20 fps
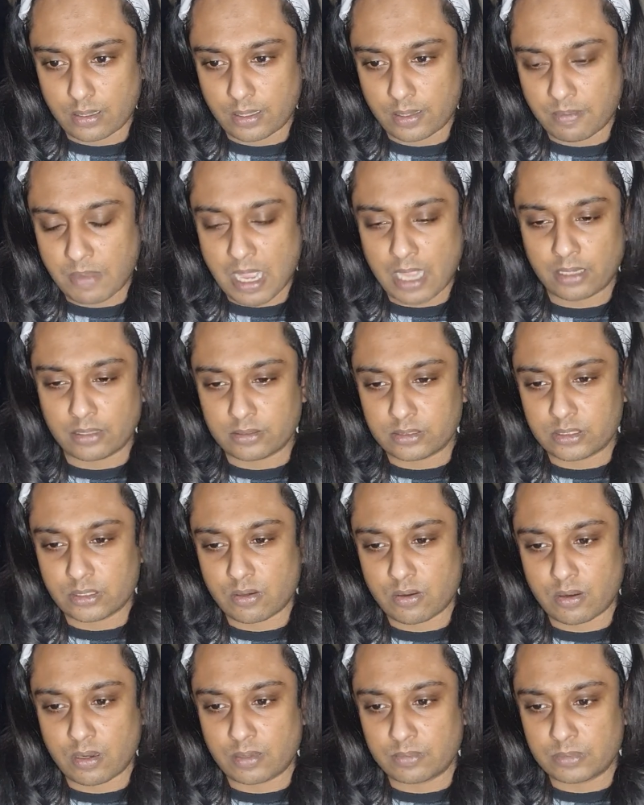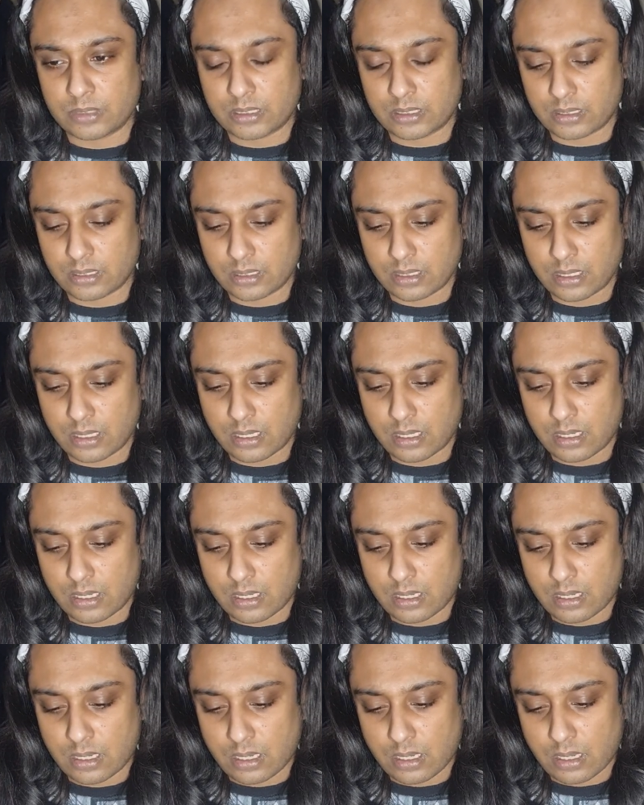the amount of times
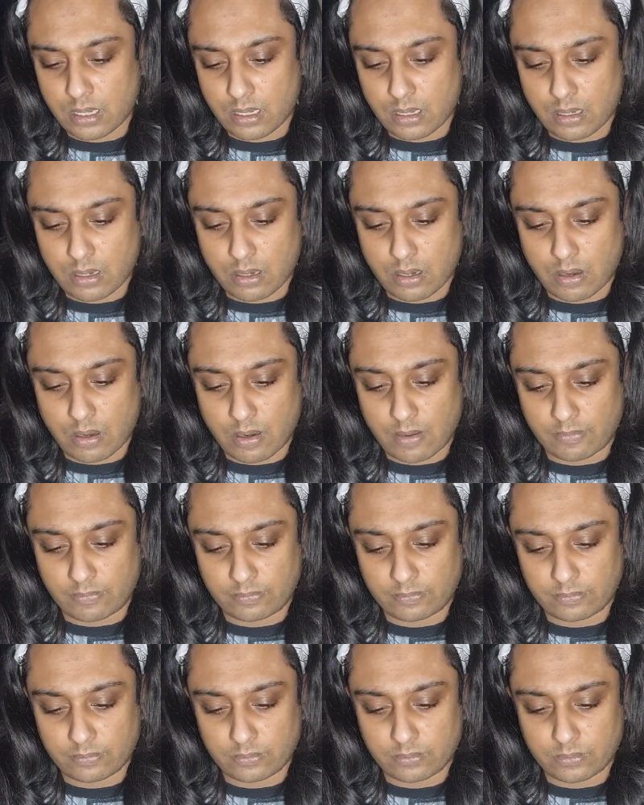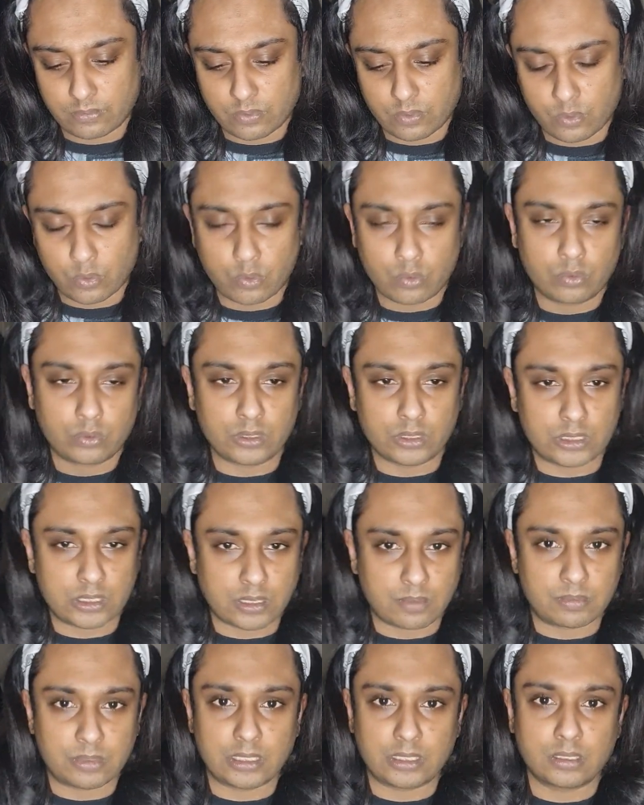I've ordered
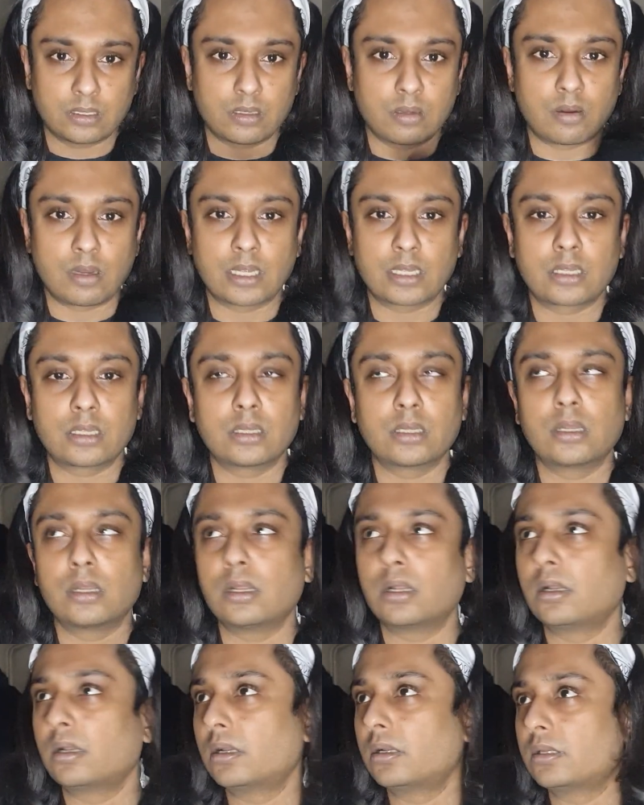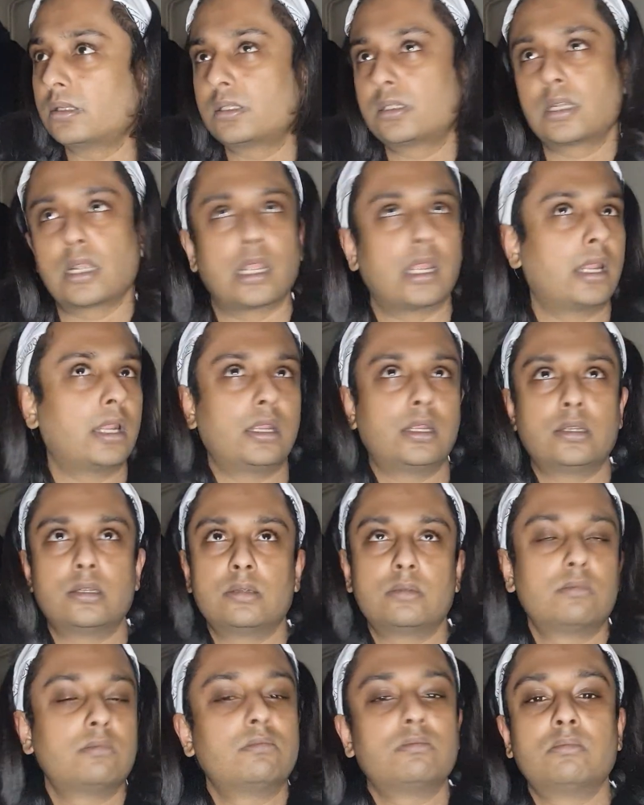something like, say,
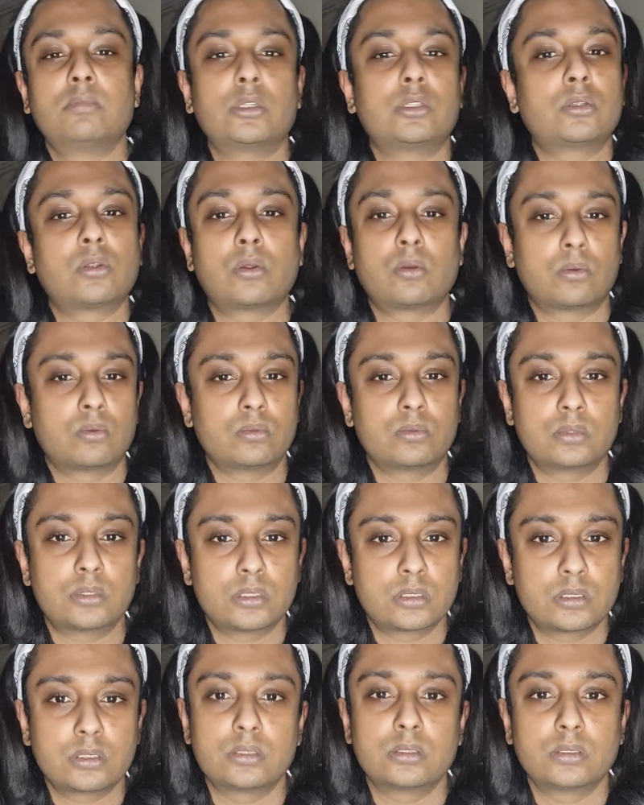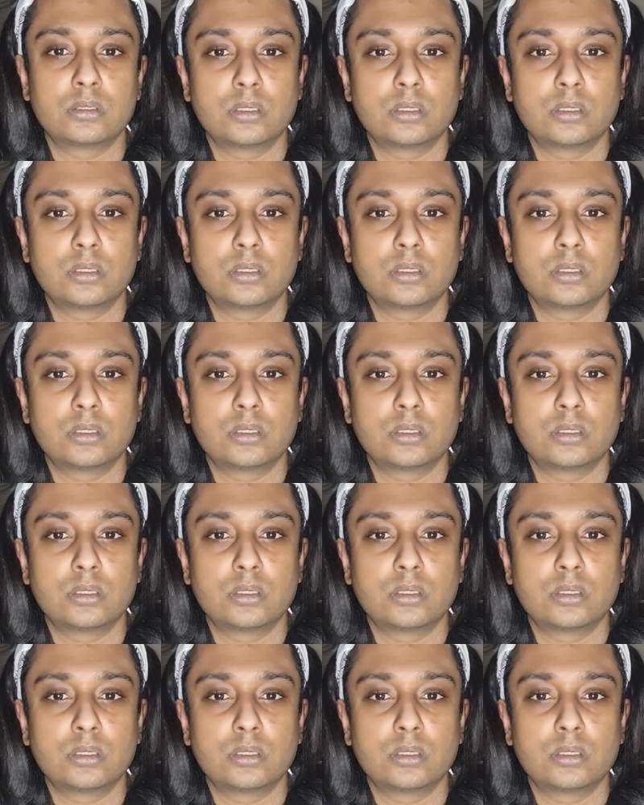McDonald's,